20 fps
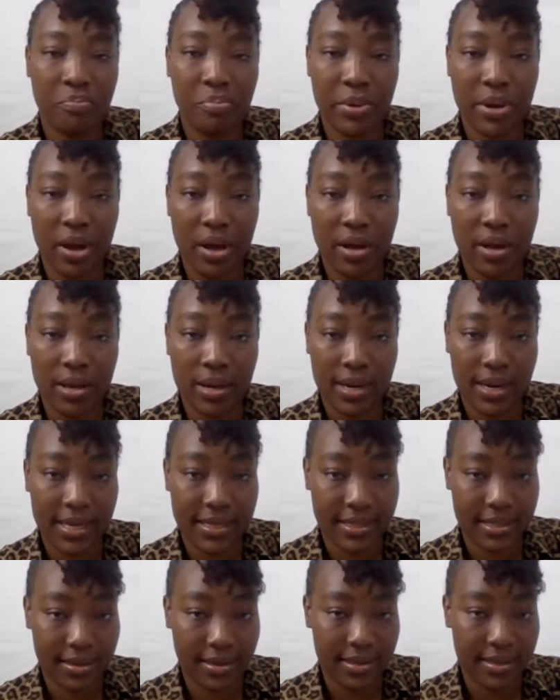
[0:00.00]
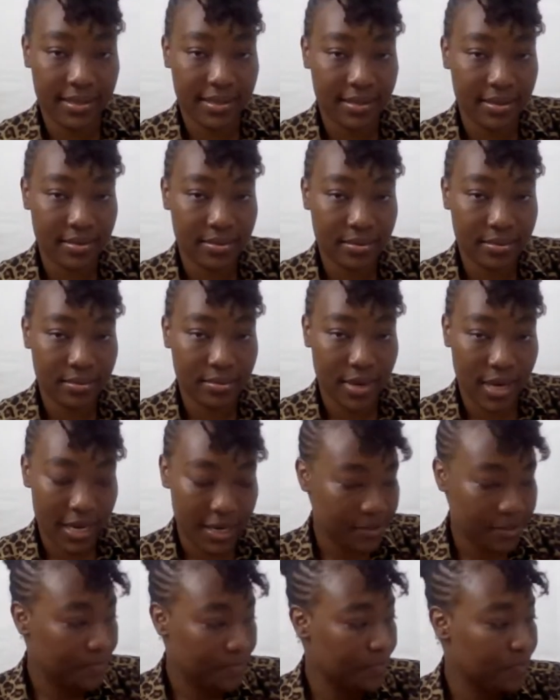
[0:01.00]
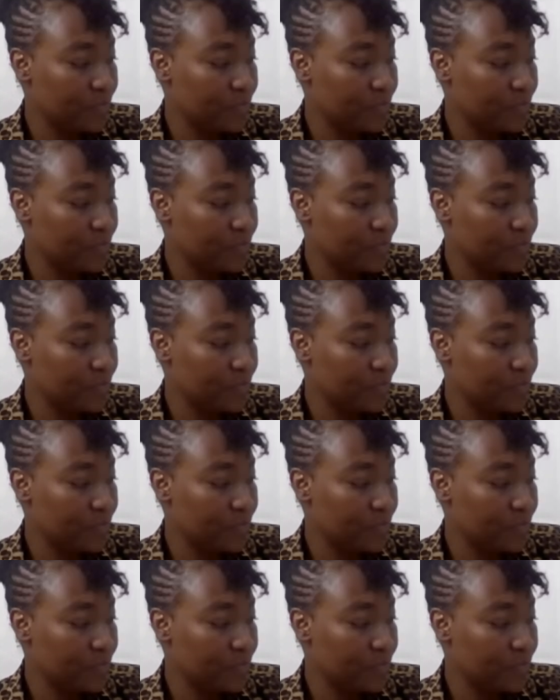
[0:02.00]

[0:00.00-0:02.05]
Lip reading: block letters, right?